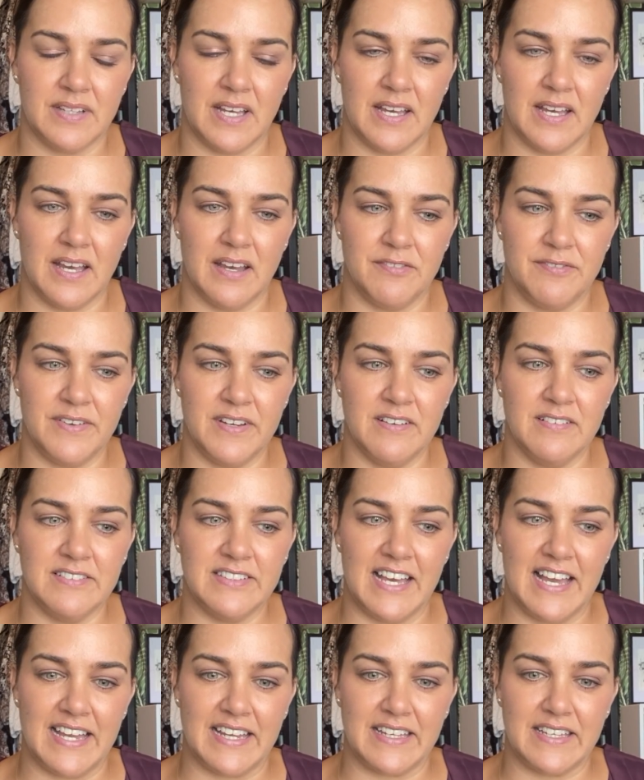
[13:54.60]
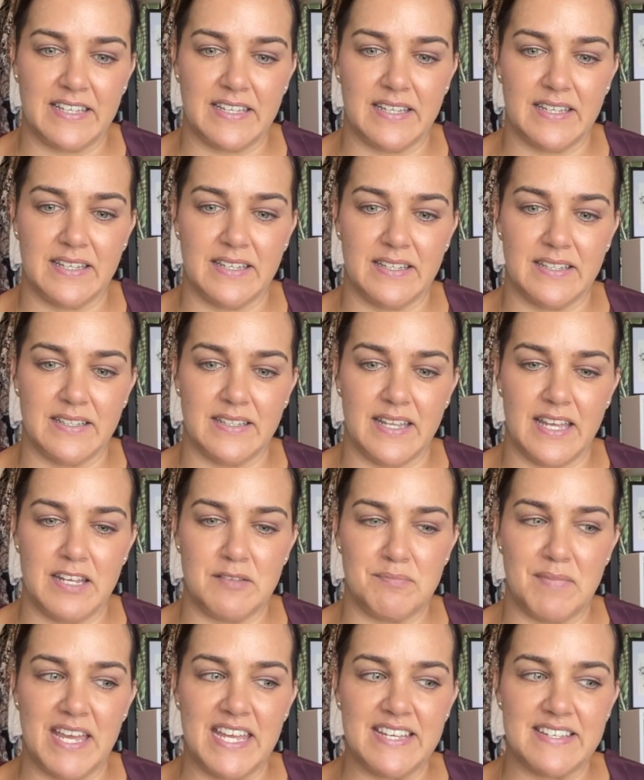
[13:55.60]
I feel like it
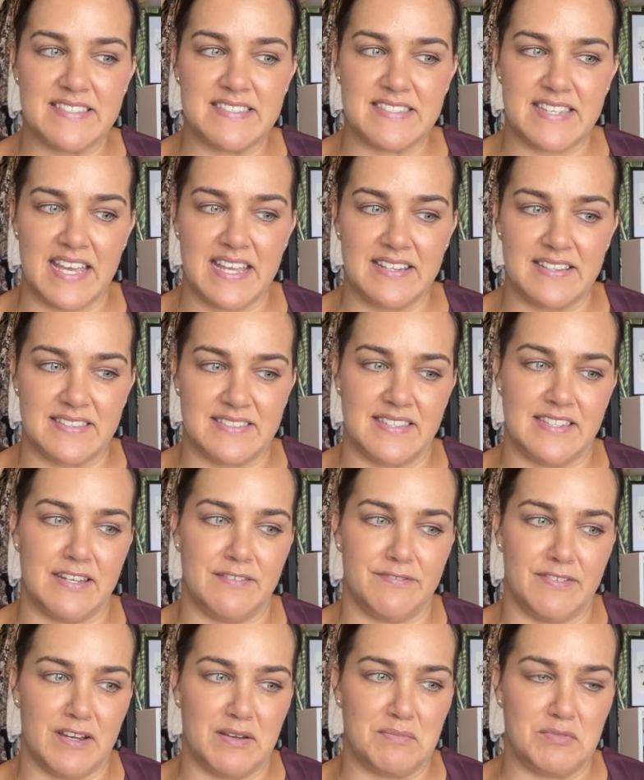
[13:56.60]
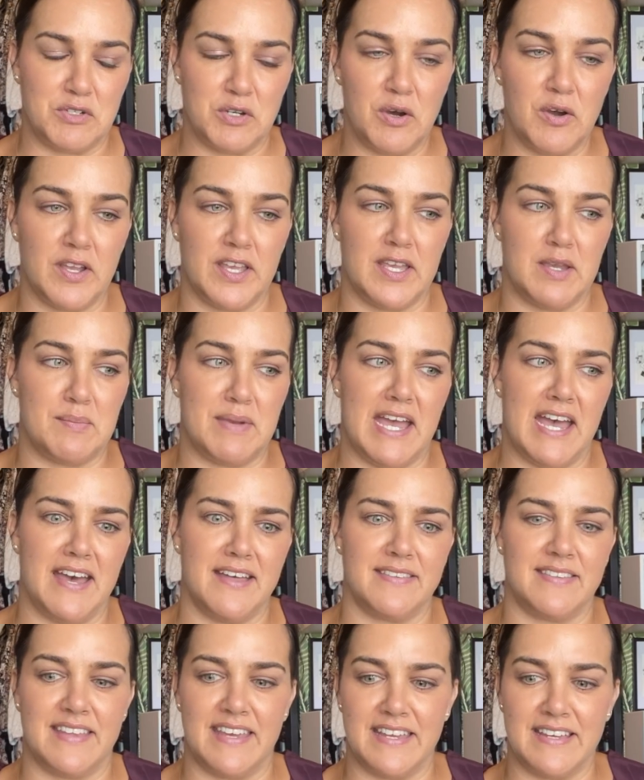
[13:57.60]
makes sense that if I'm talking
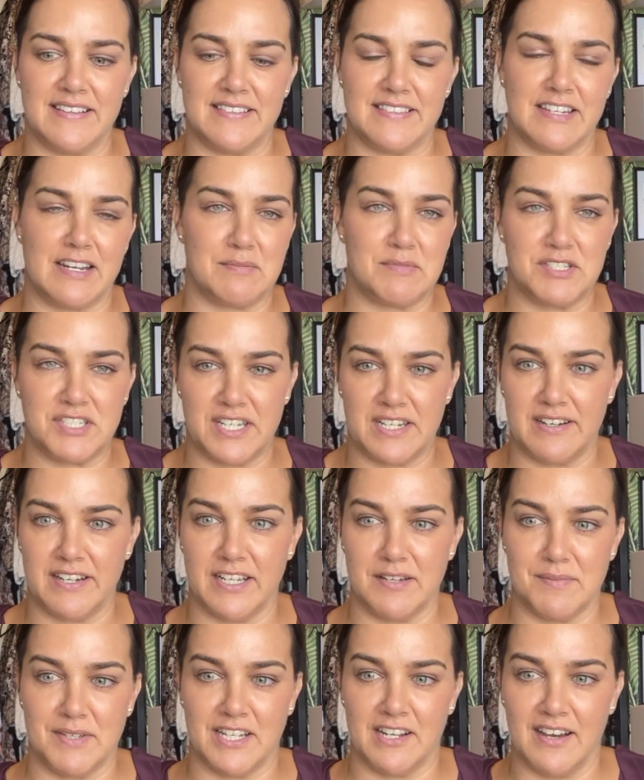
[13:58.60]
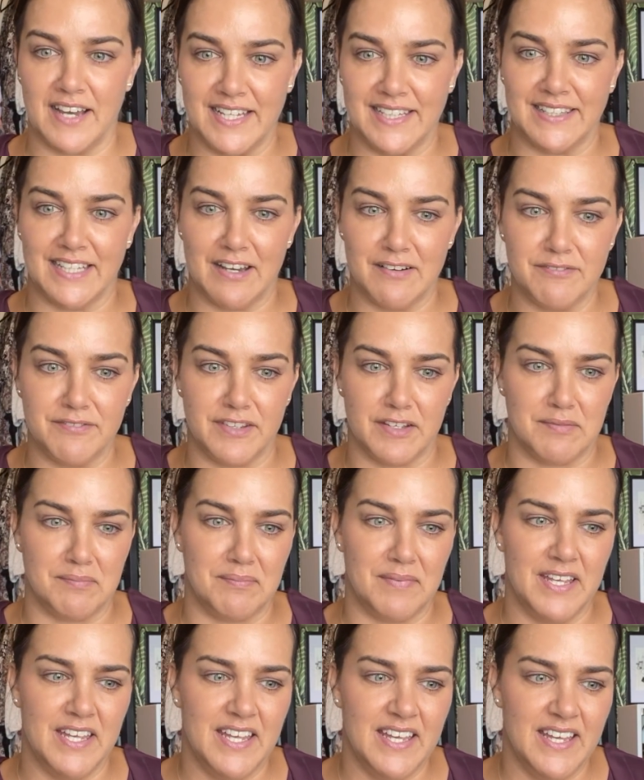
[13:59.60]
about things and I'm sharing them and I love them,